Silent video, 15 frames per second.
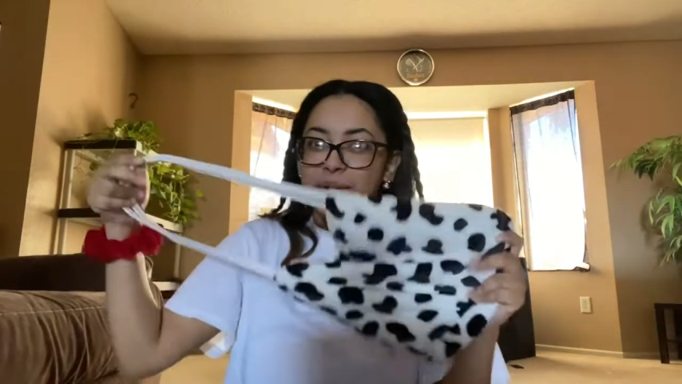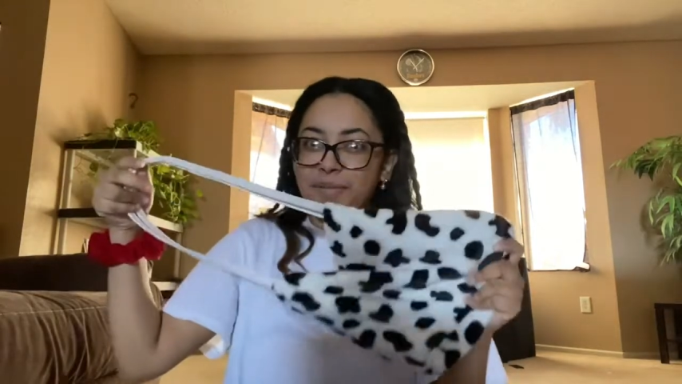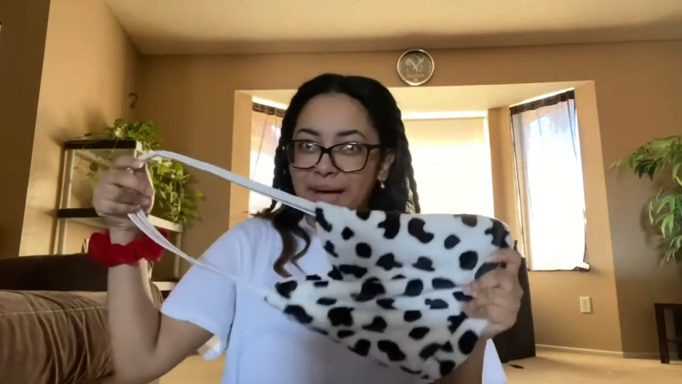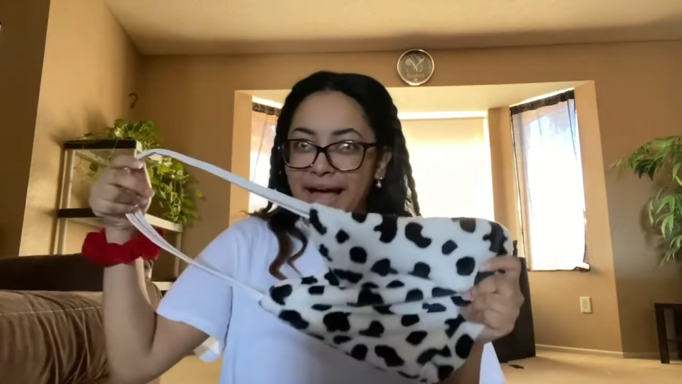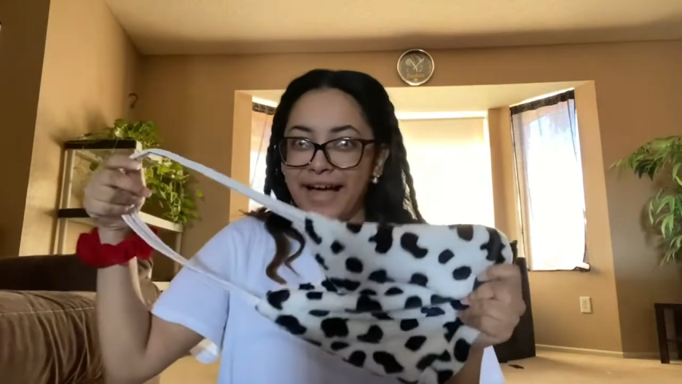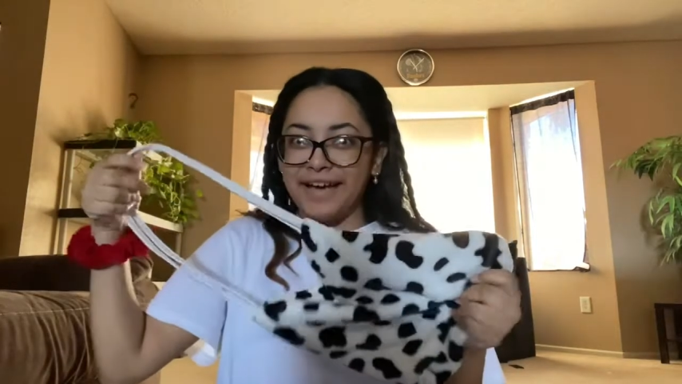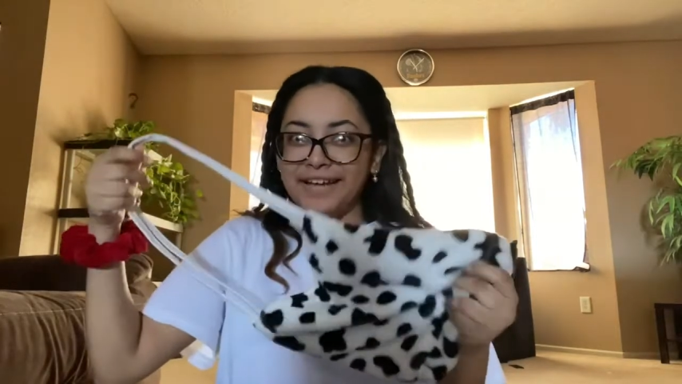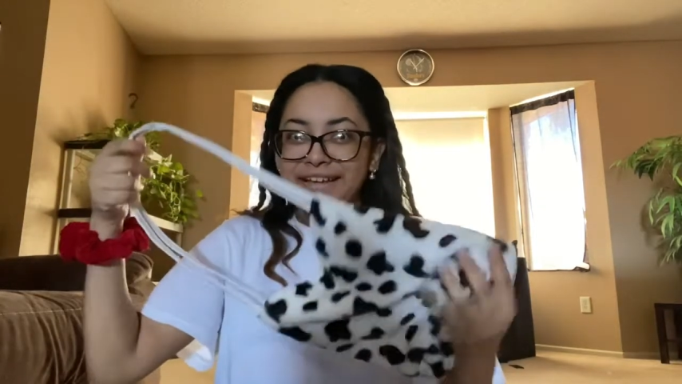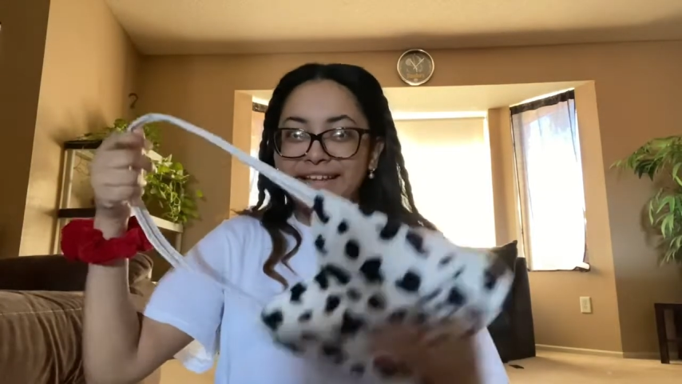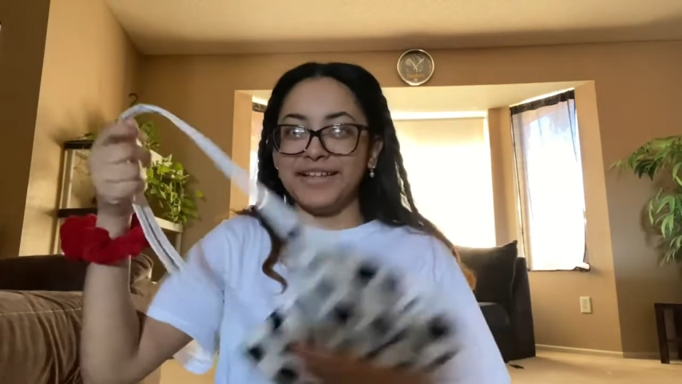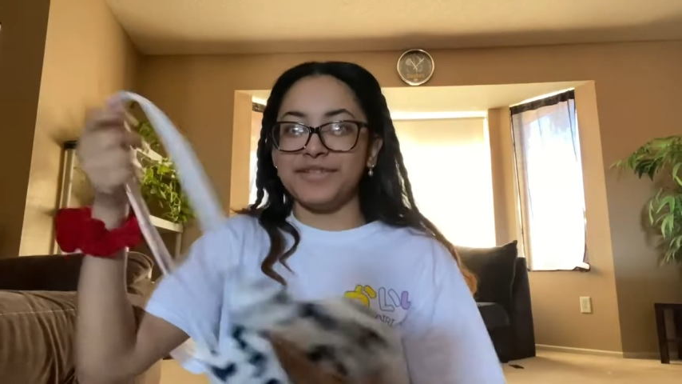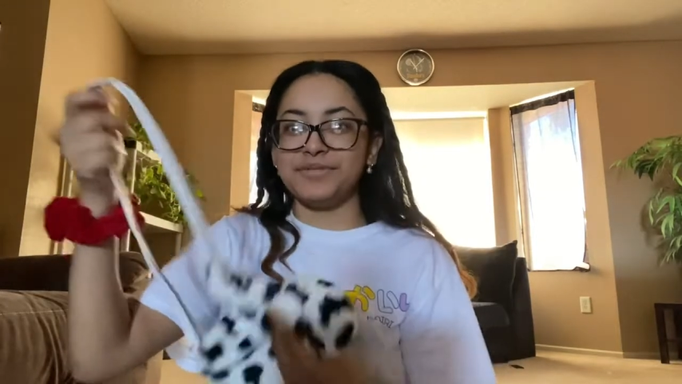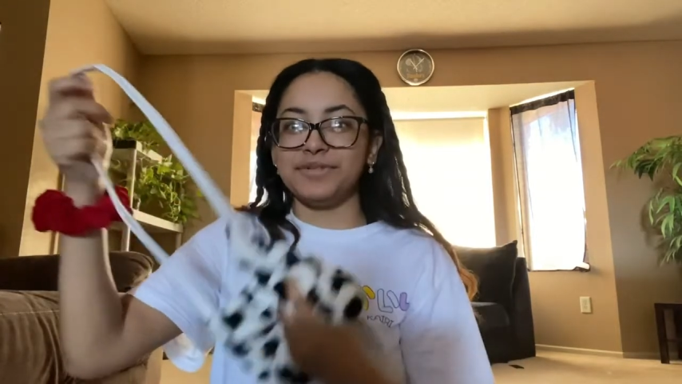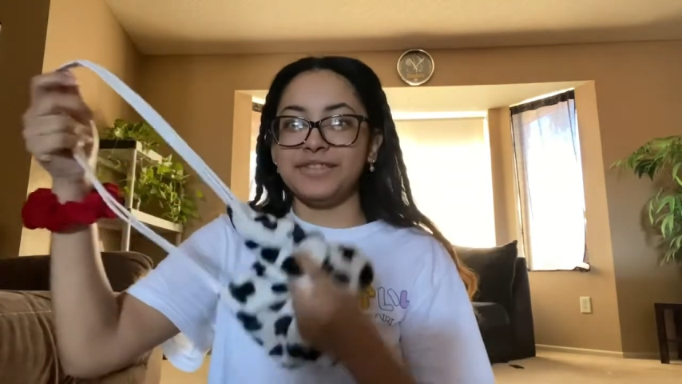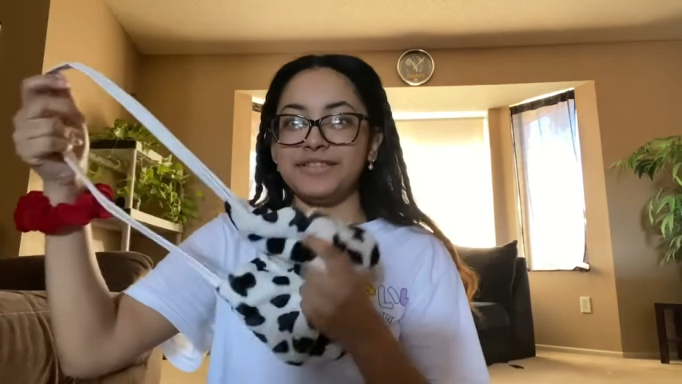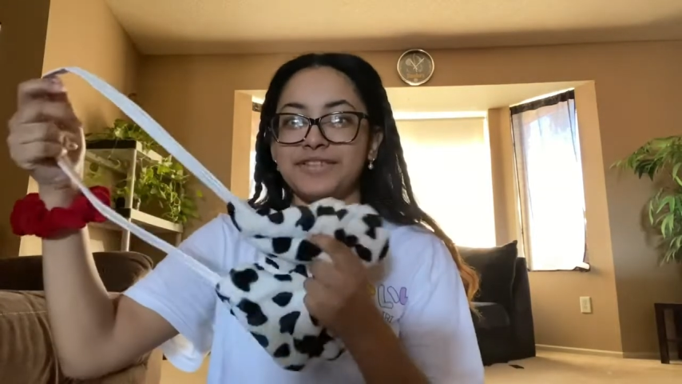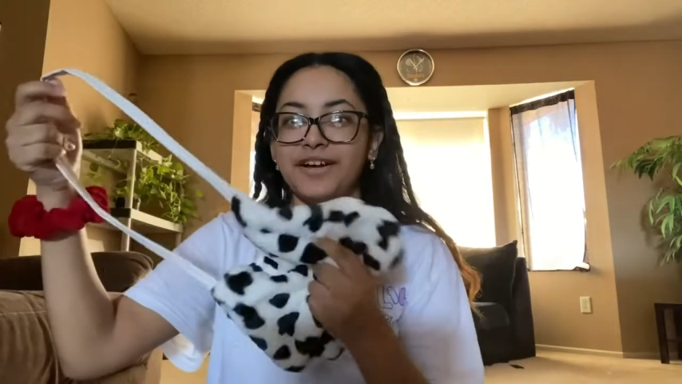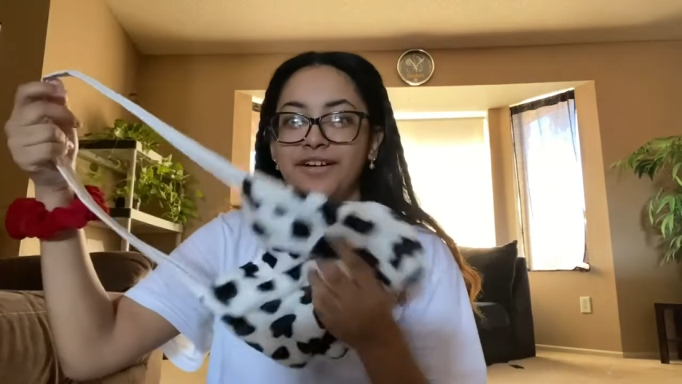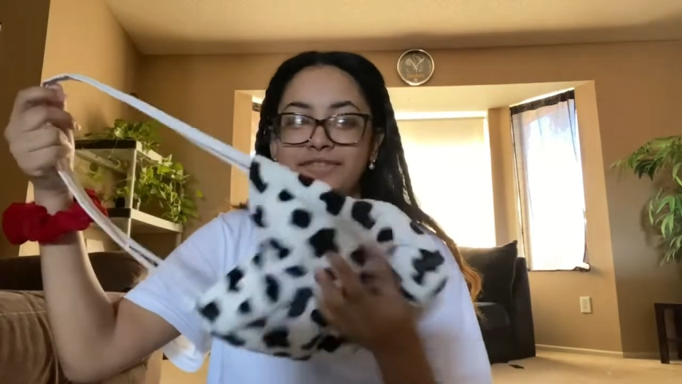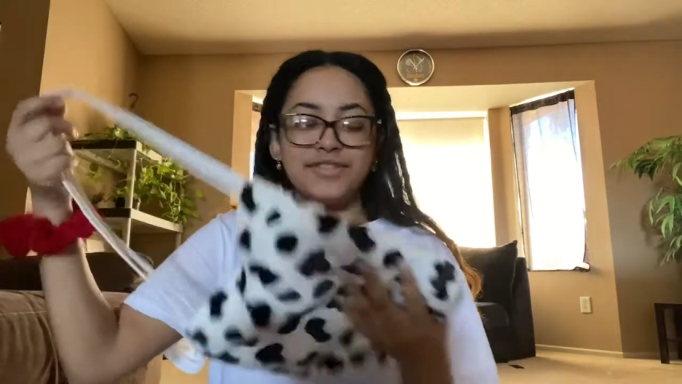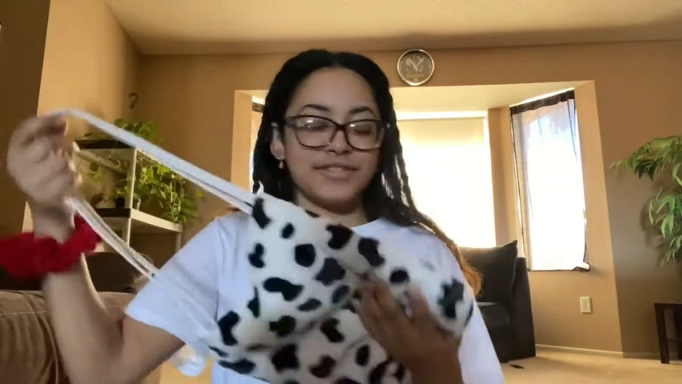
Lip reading: bag and it's really soft.